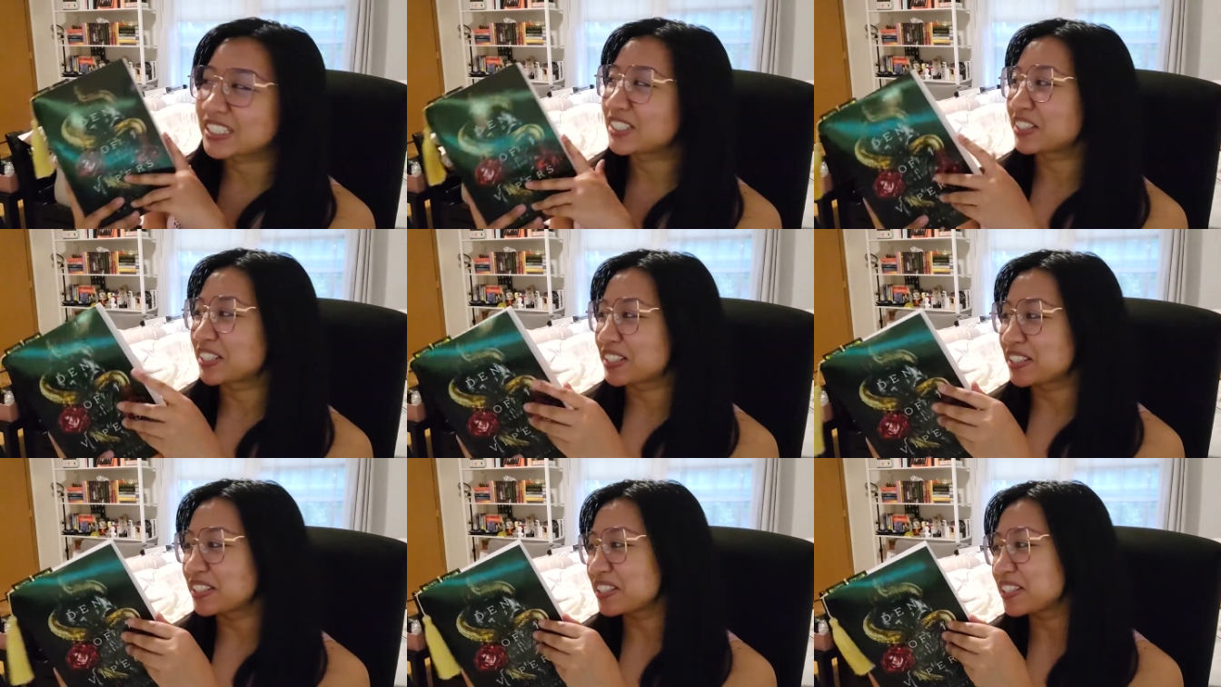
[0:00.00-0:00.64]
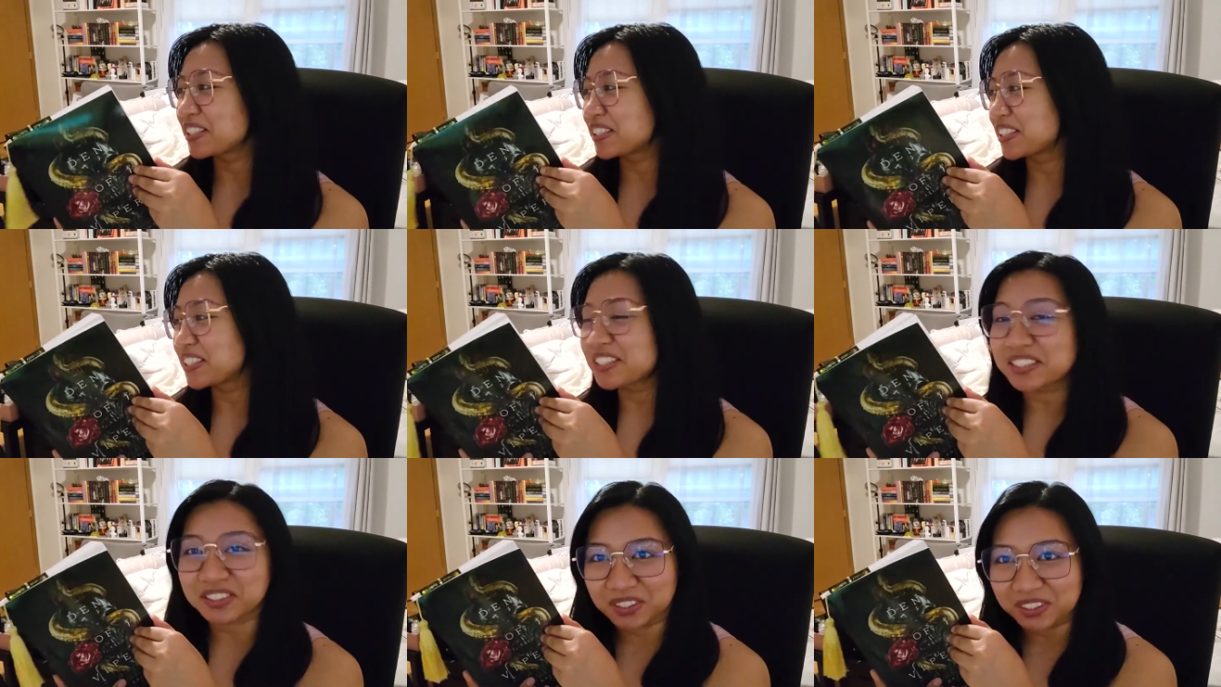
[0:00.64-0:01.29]
So yes, this is this
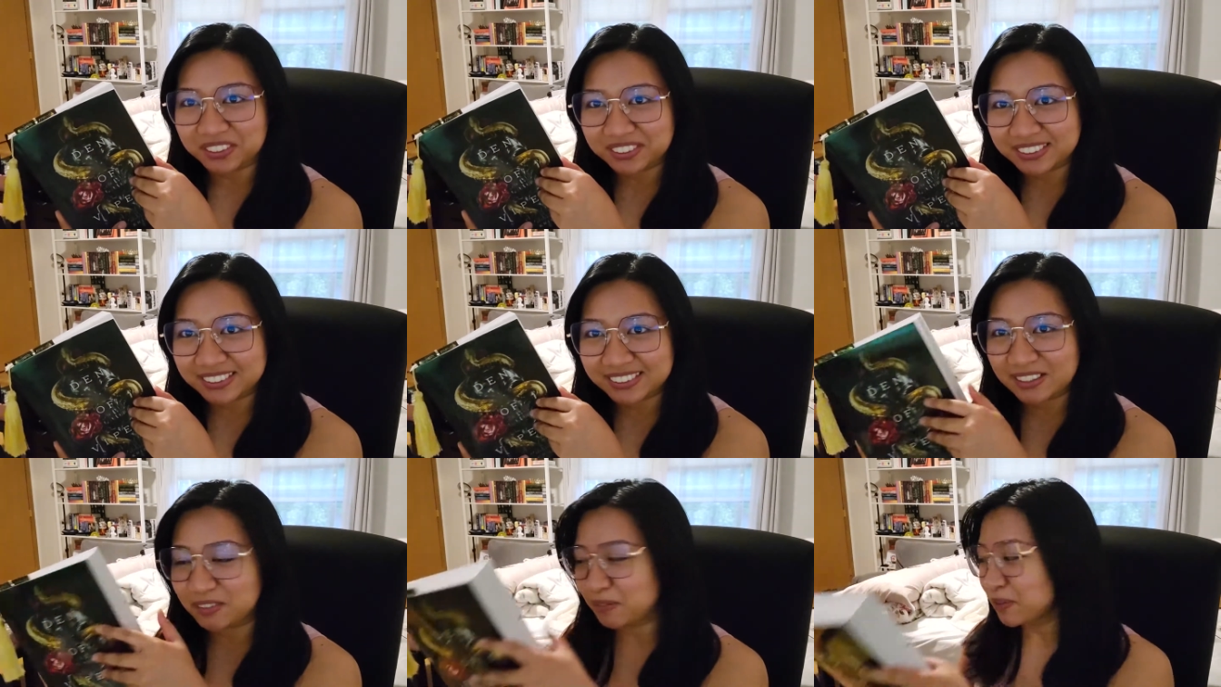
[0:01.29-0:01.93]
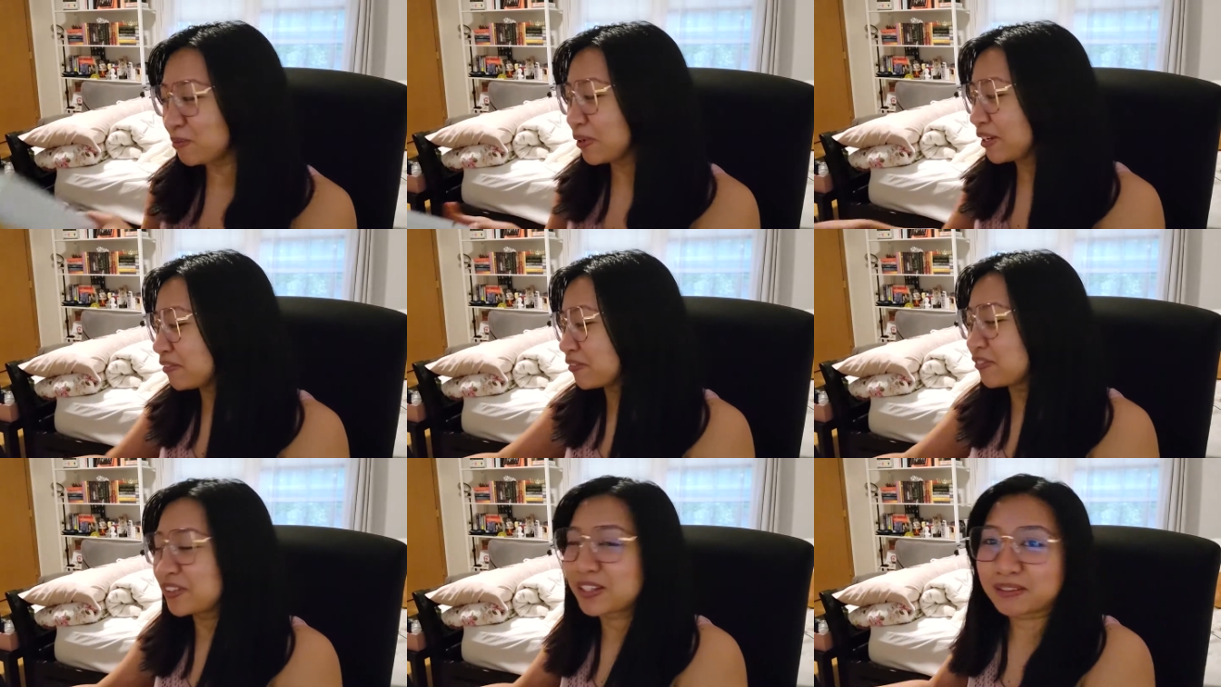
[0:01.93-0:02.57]
is adult. We went
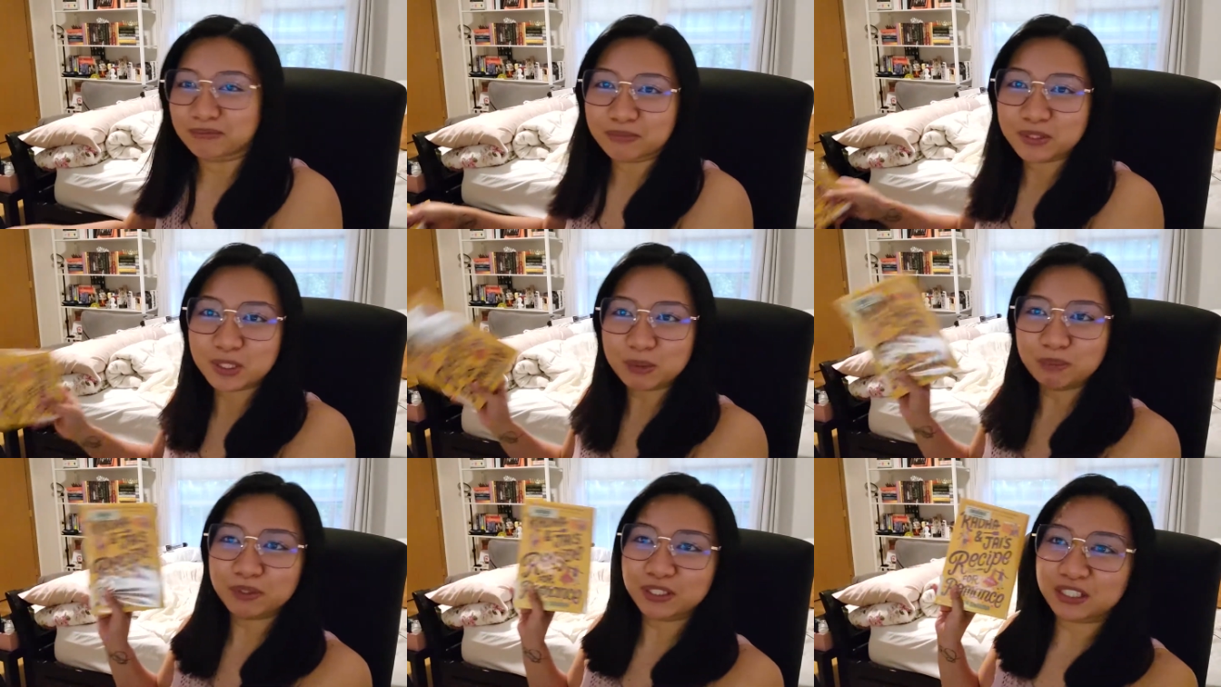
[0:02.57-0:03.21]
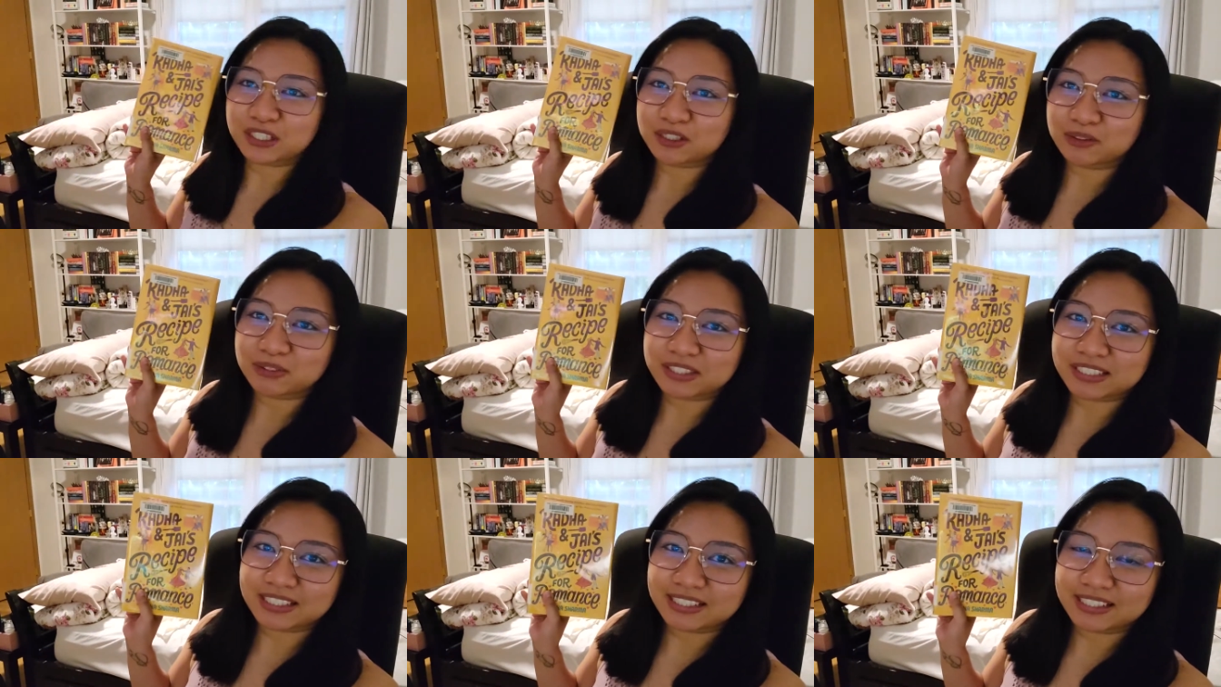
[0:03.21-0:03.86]
from super cute,